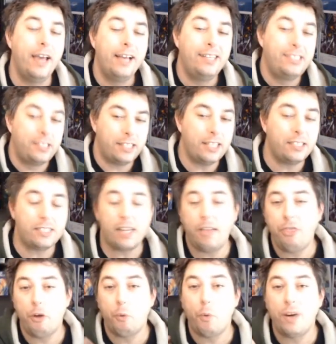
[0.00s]
Since then,
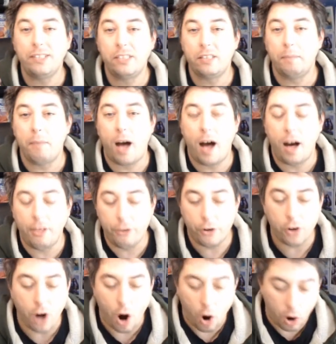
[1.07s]
there was some
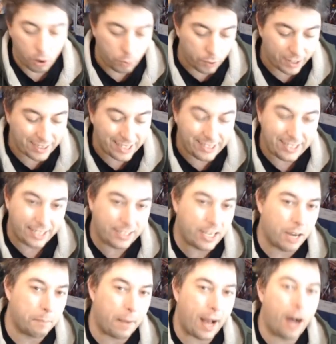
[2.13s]
other artwork that did
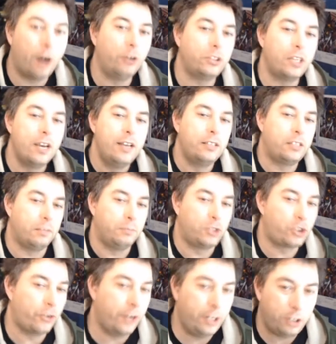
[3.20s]
come out, some
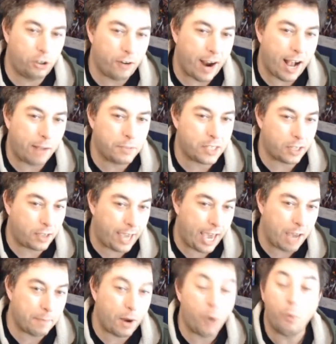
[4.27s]
screen grabs that
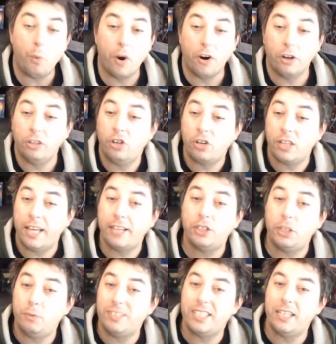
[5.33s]
came out where it looked like
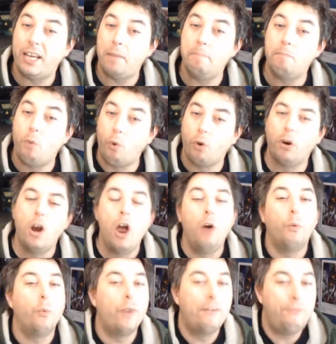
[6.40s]
she was in a more
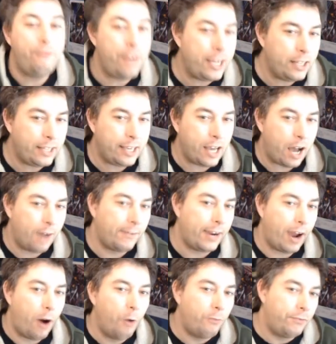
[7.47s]
revealing of an
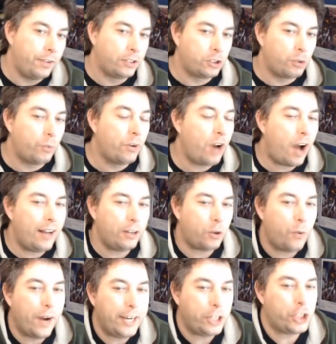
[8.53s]
outfit. So we're not
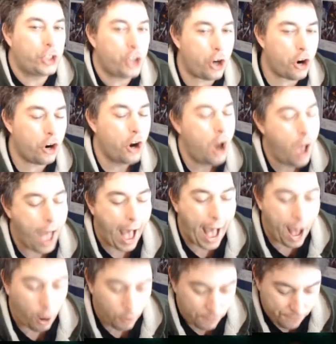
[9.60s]
quite sure
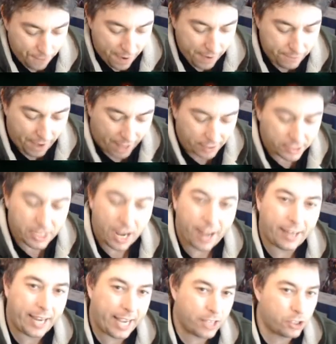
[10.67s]
how Faye
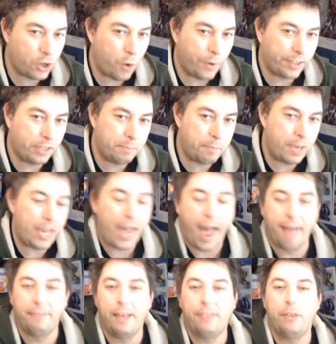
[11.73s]
Valentine is going to be.
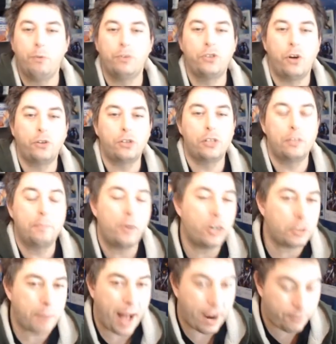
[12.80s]
And then there was also the
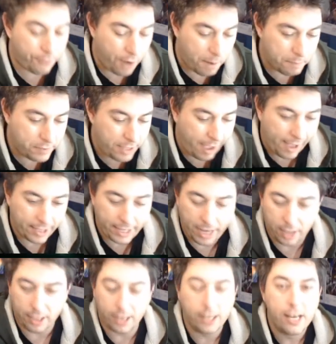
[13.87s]
pushback from
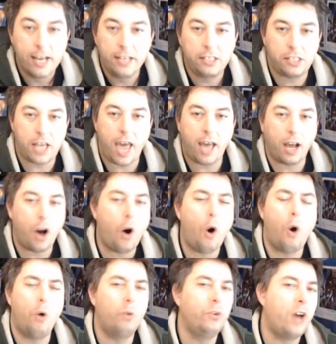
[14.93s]
Daniela saying,
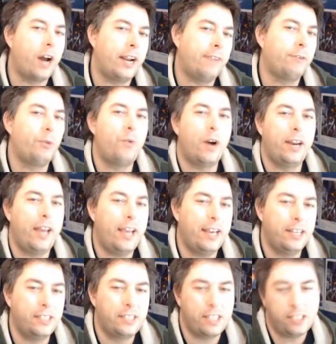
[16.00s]
"Oh, not everyone
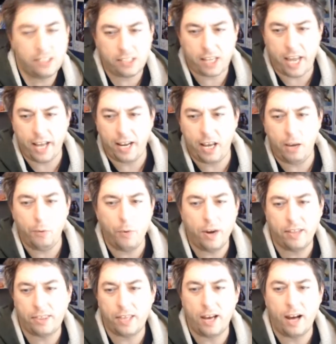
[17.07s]
is this skinny
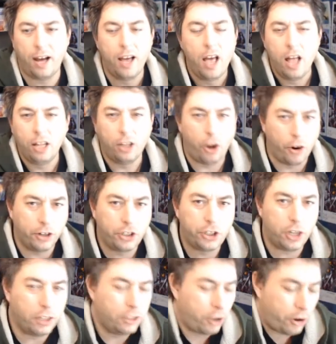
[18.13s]
with uh, large
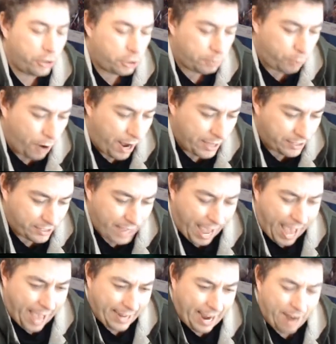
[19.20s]
large breasts
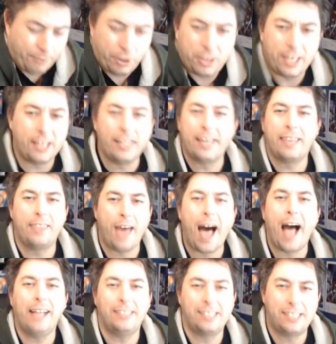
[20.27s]
and everything like
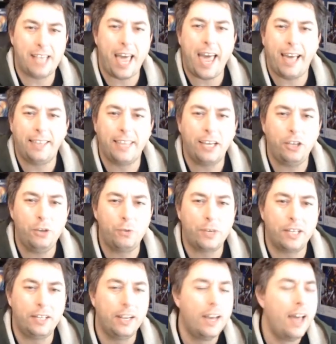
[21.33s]
that," saying that you
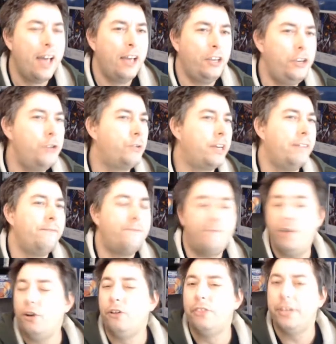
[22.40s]
can you can
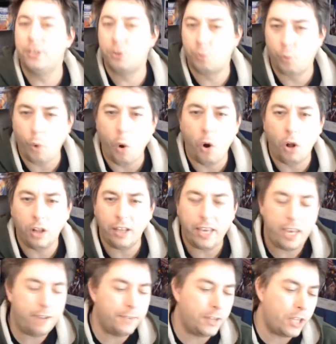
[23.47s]
fill this role,
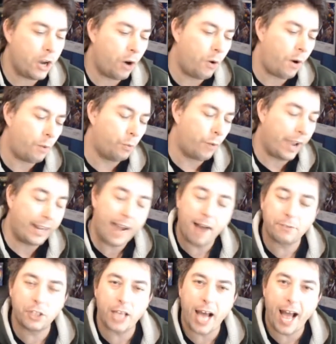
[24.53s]
even though right
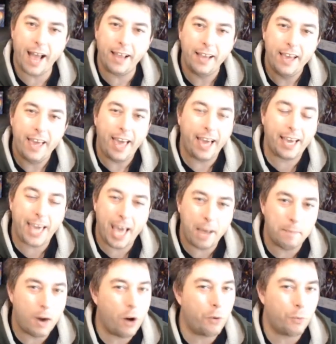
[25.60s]
after that, it
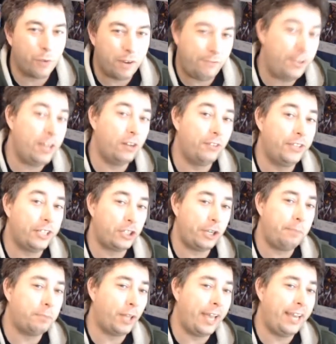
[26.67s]
came out revealed that she
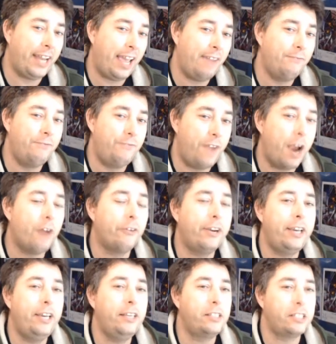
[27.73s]
played a
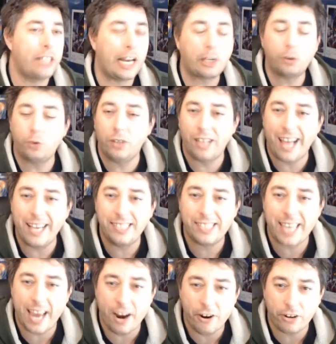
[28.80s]
very sexualized
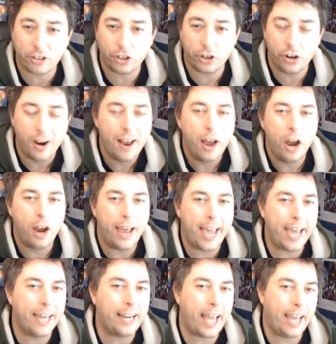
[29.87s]
character
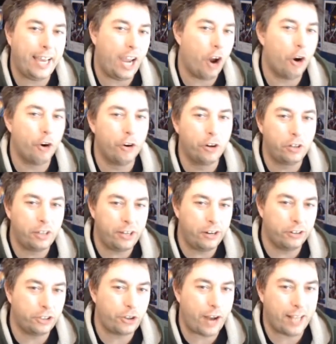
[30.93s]
in a
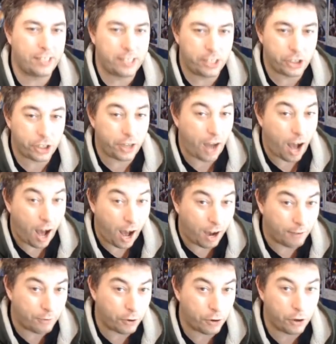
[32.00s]
earlier transition
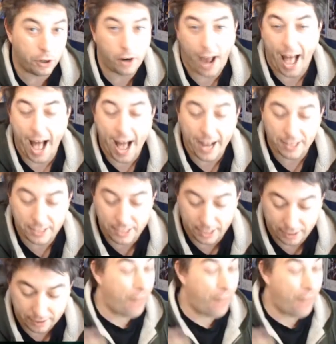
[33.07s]
of her acting.